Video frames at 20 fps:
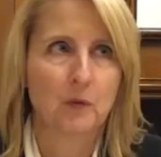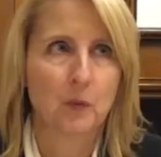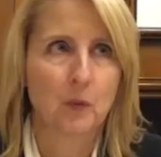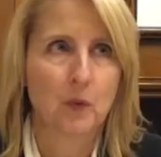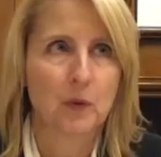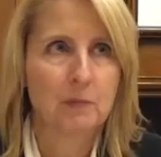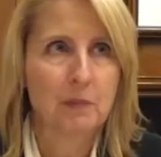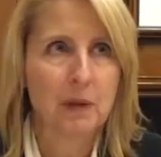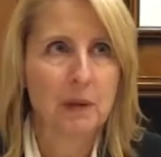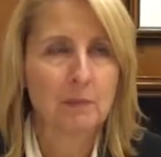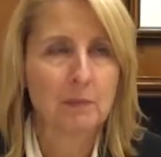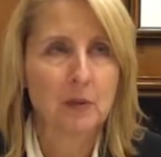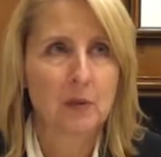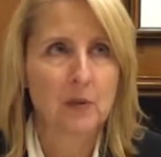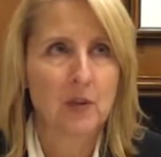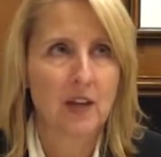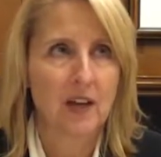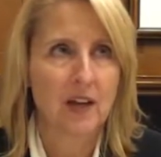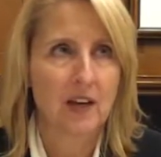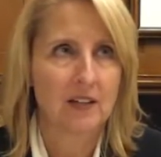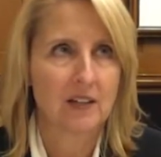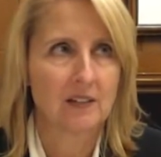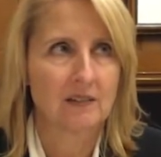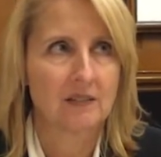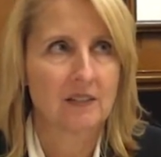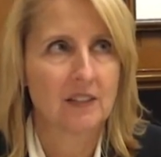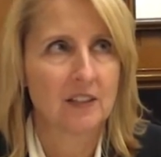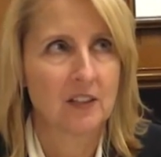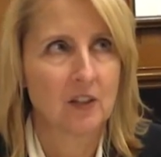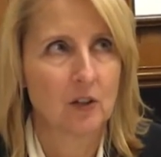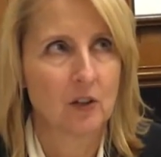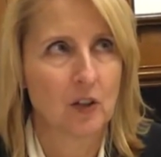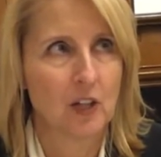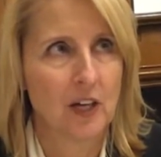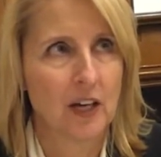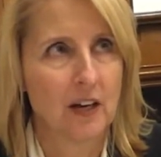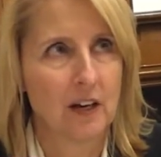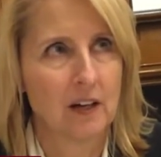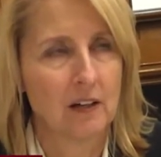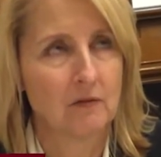Remember that you'll
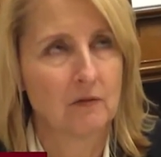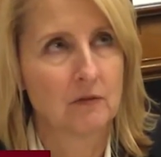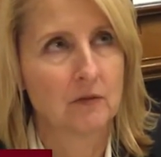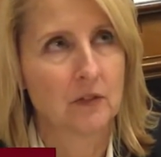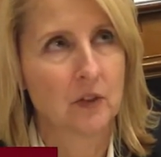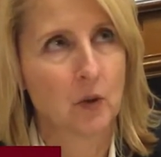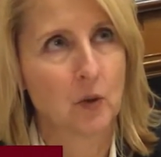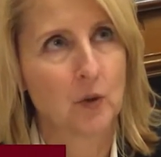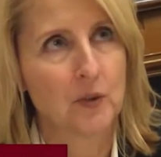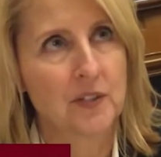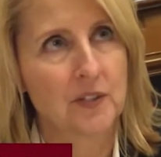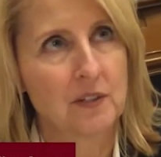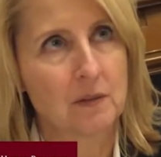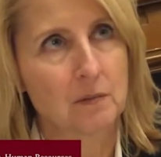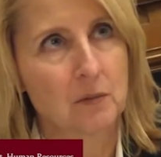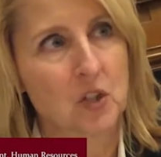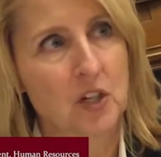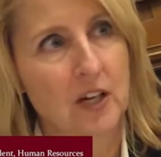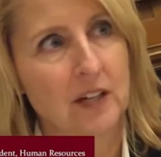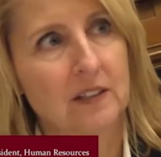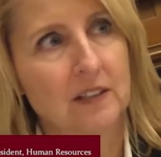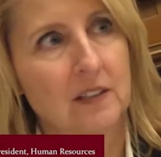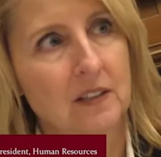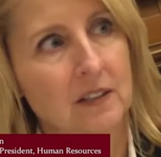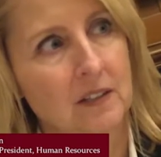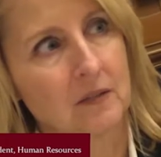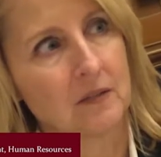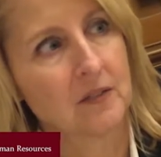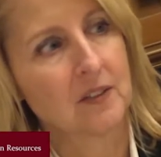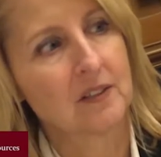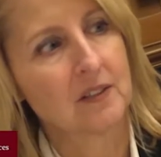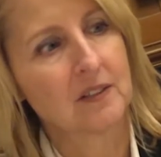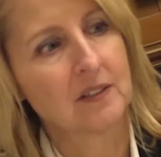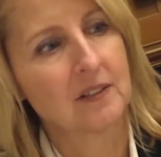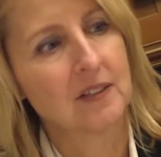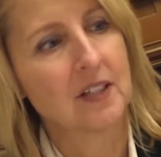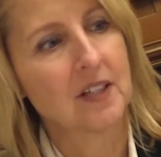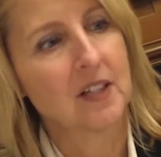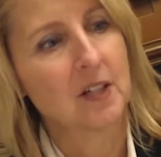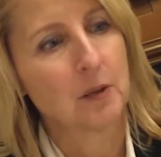have goals and objectives,
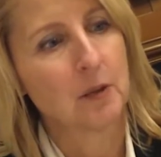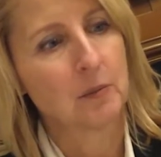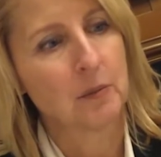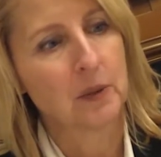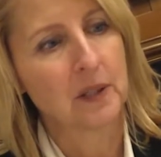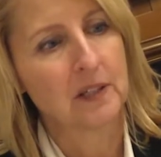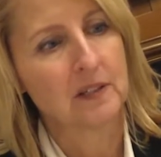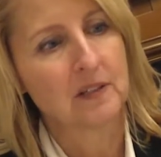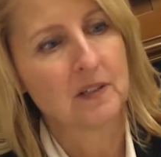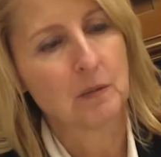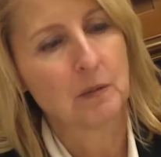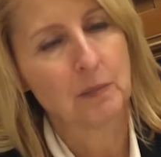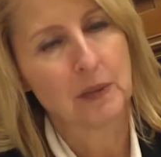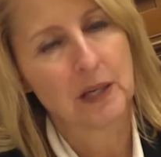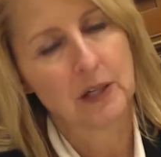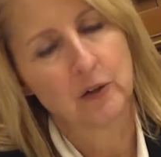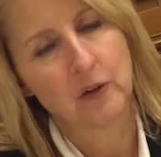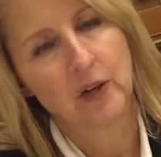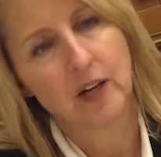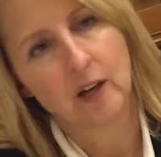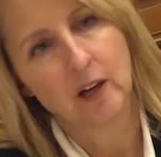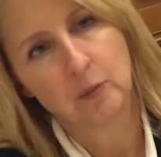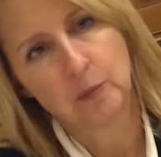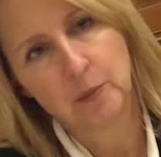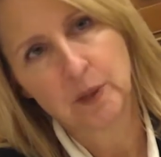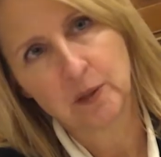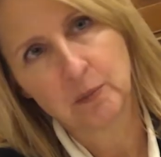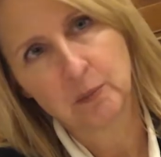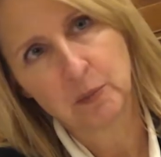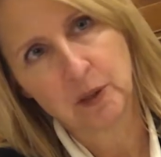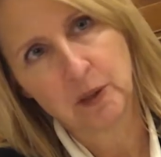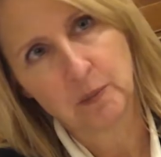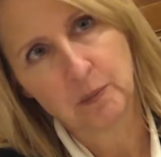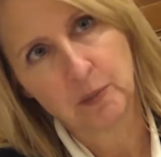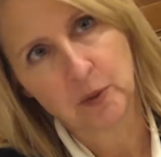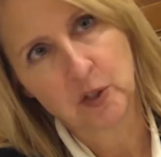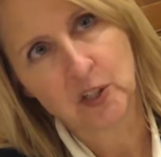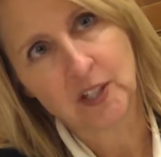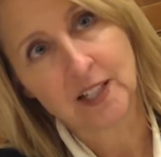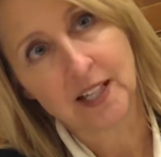but it's about helping people
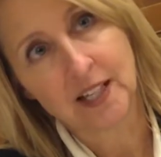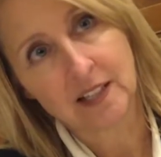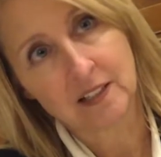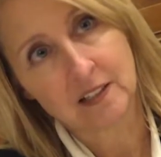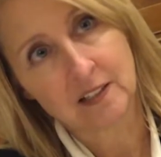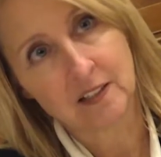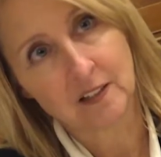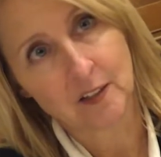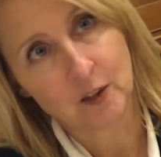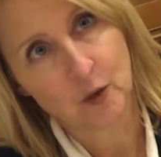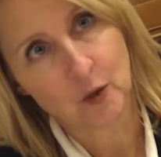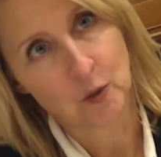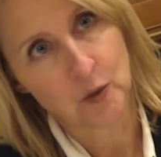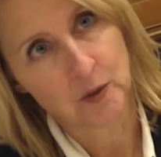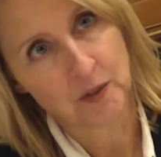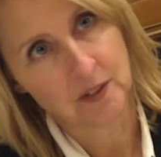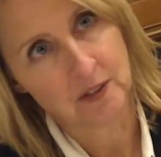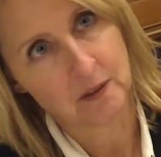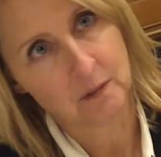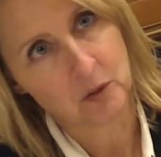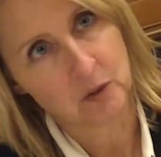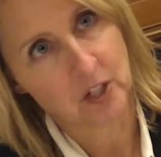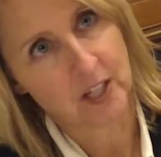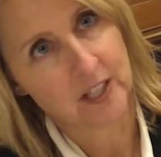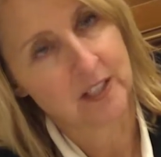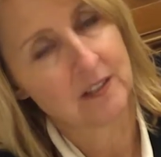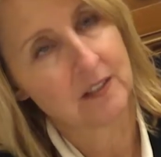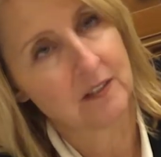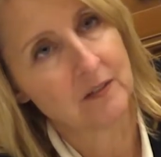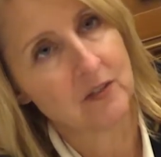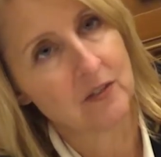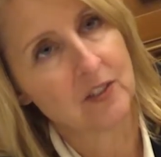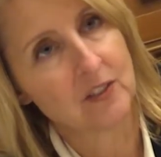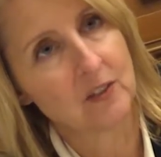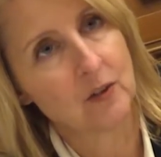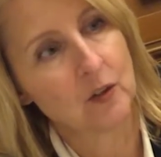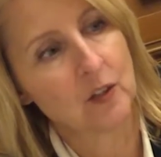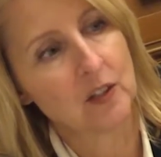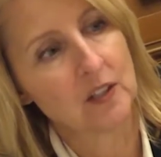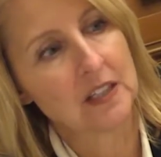connect to the goals and objectives so
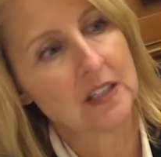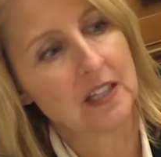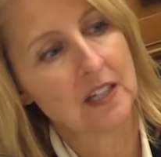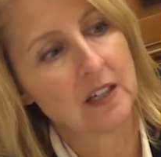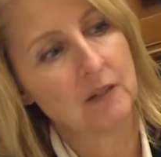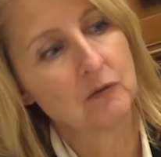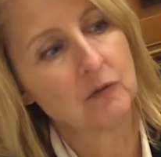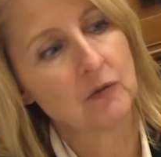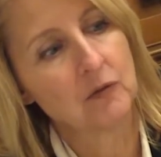that they